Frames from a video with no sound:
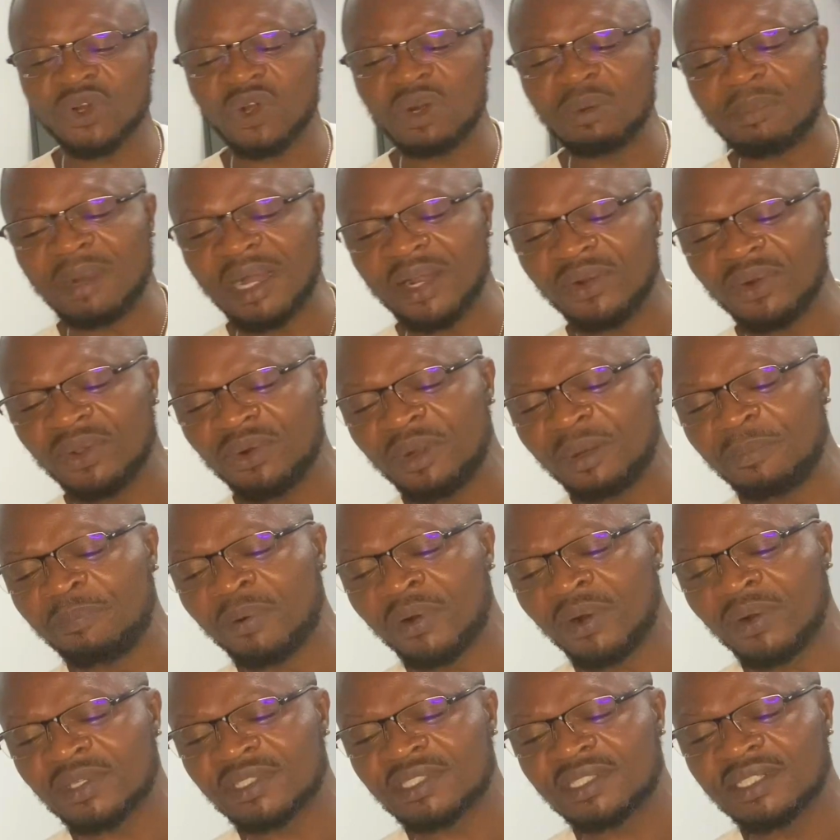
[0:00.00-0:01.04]
Romano
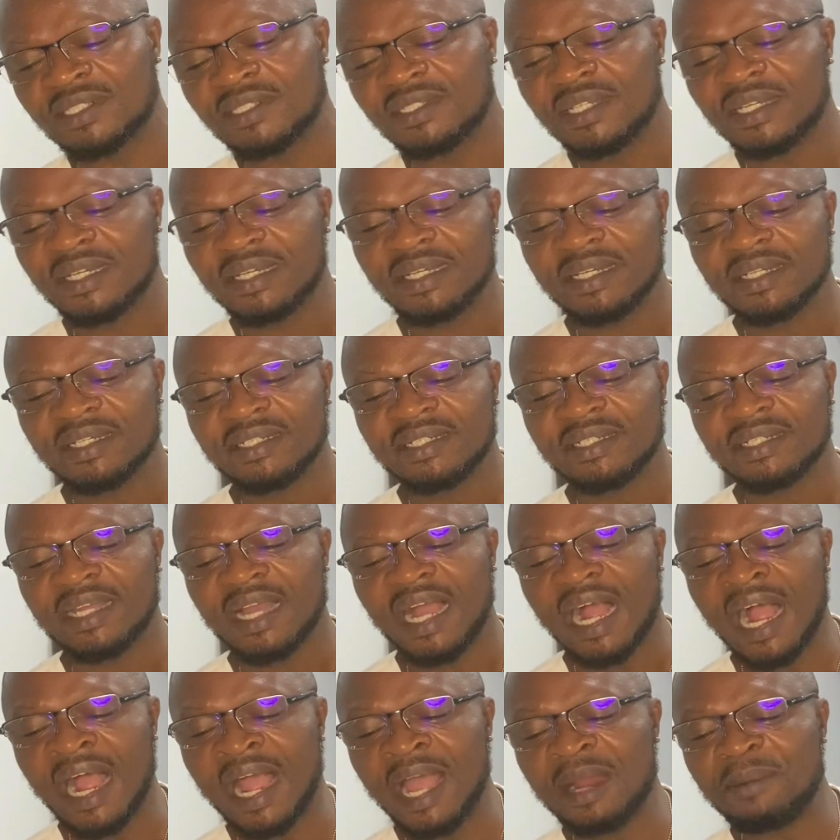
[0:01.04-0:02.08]
reports,
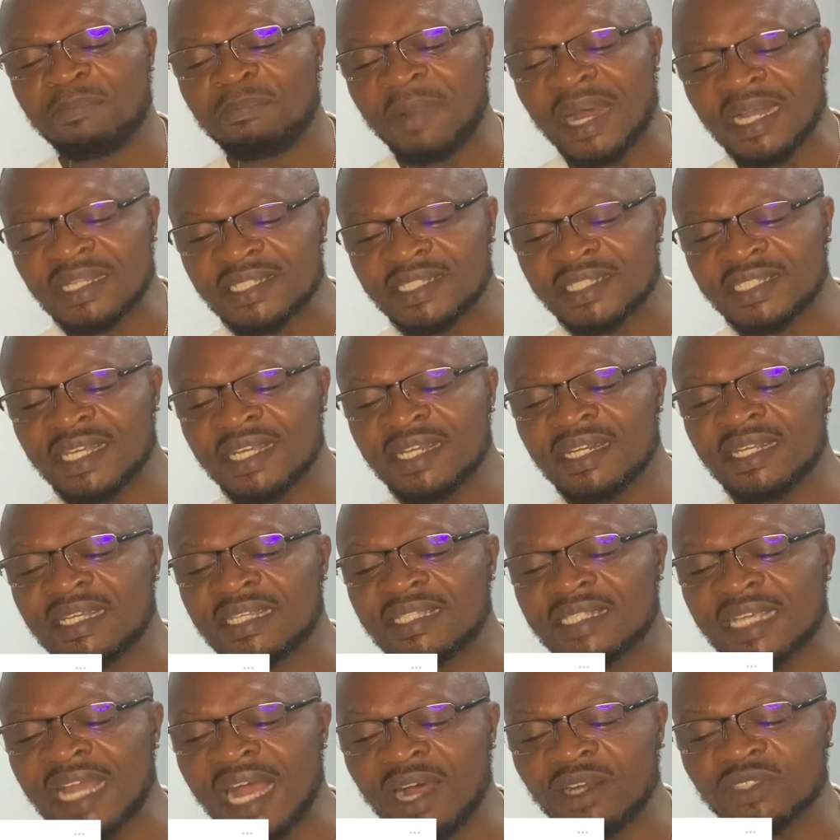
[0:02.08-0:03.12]
Matson
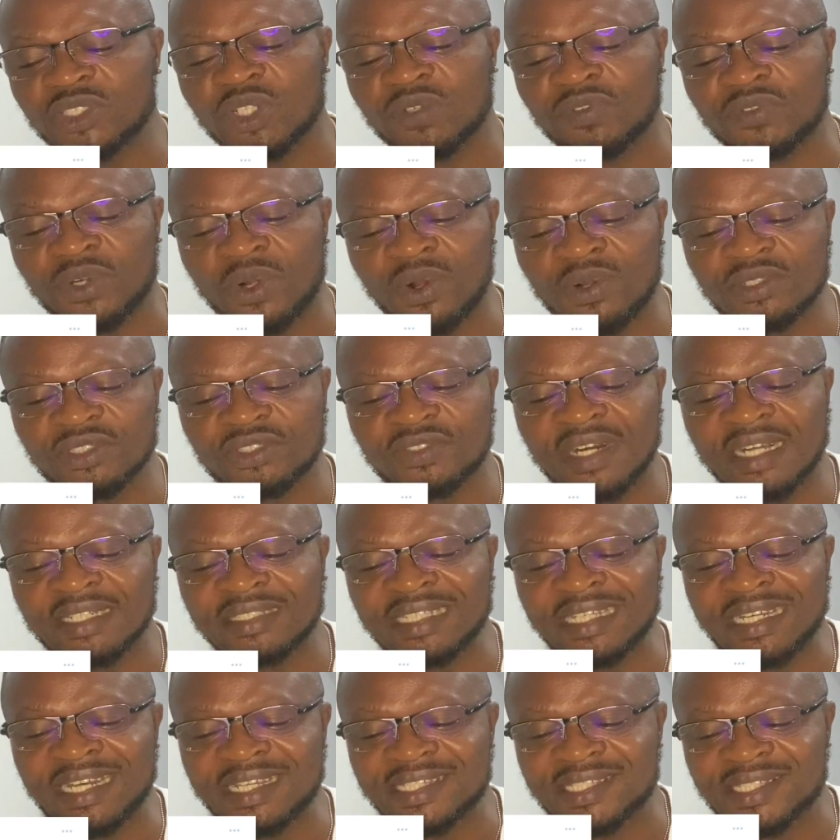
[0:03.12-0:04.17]
is out of
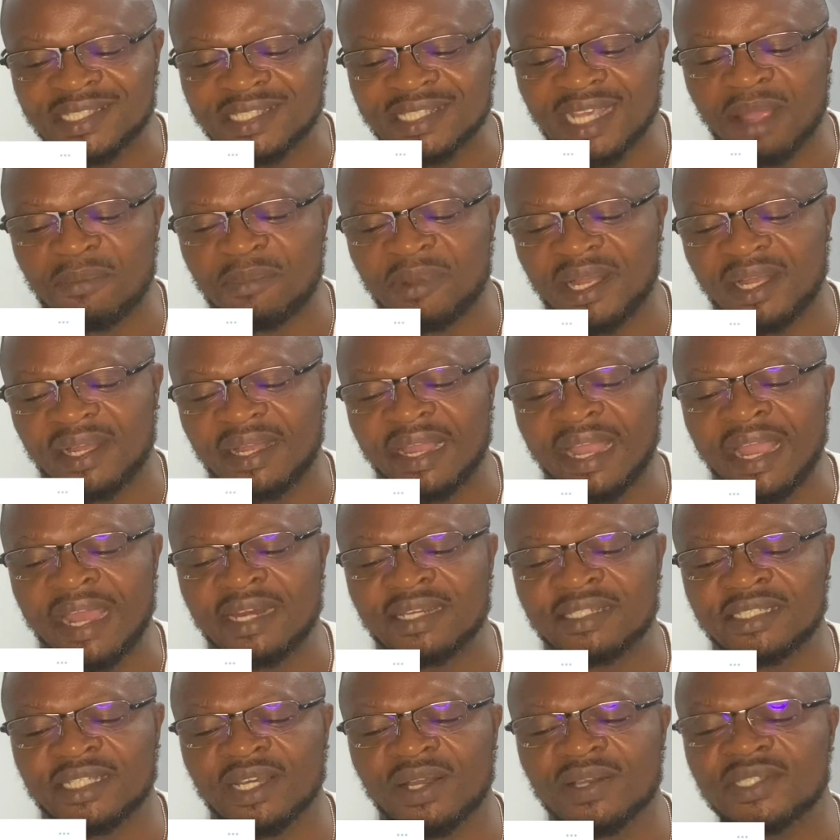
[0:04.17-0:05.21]
contract in the summer,
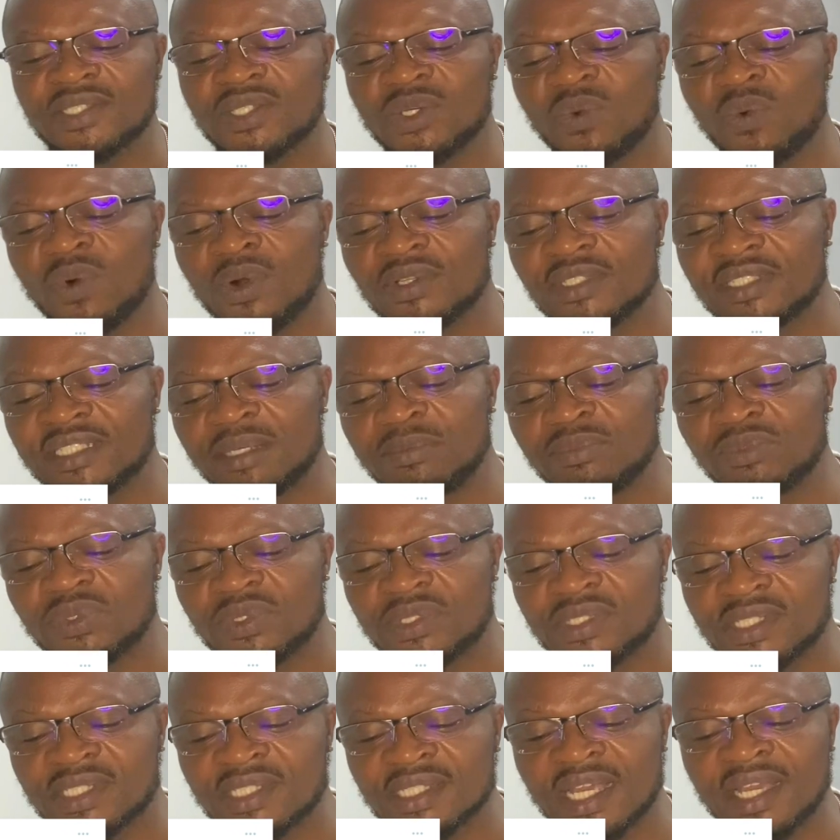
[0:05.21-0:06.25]
and Chelsea want him to
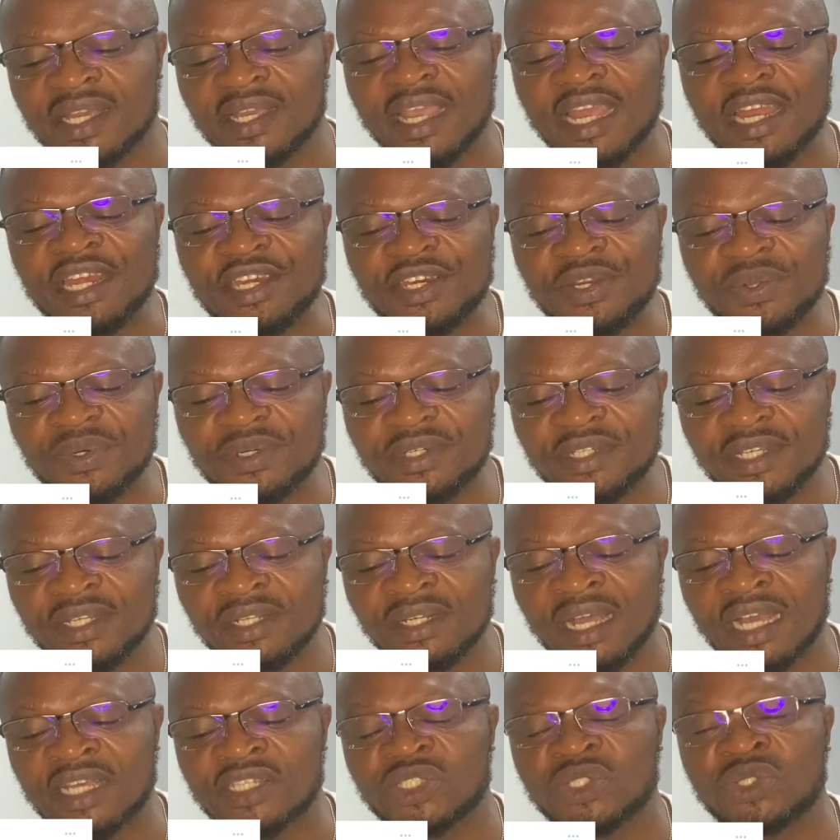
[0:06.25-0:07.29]
sign a new
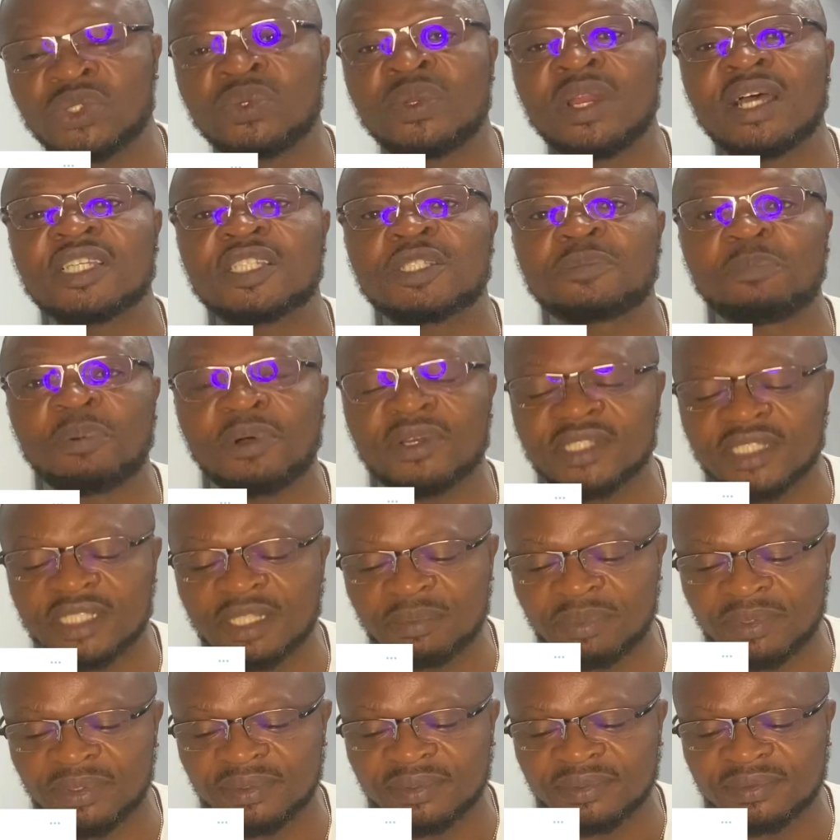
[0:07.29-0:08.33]
deal as soon as
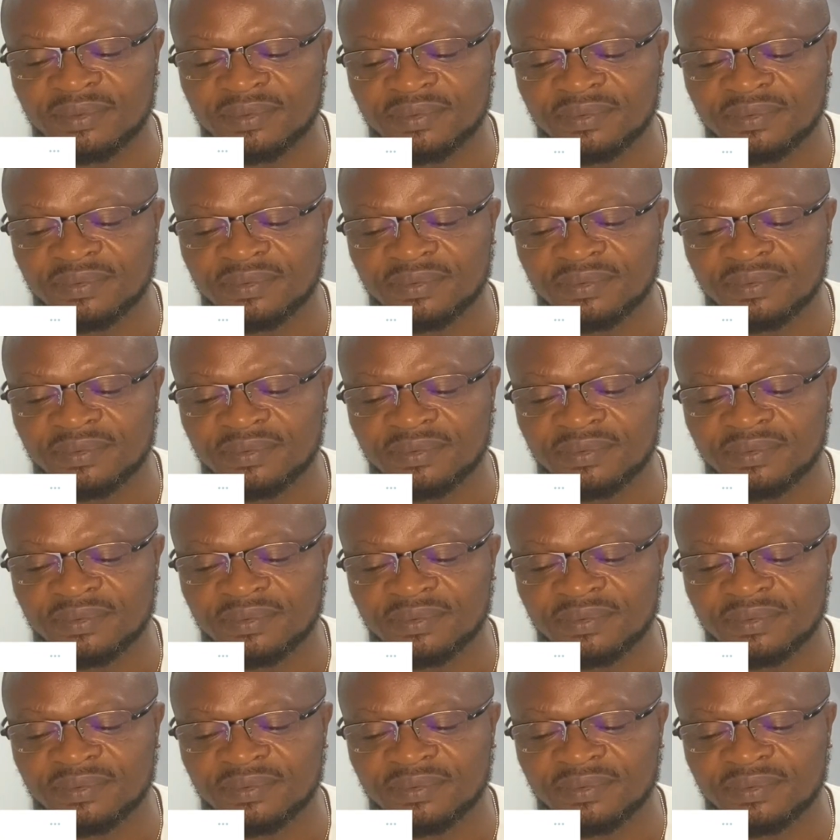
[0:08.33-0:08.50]
possible.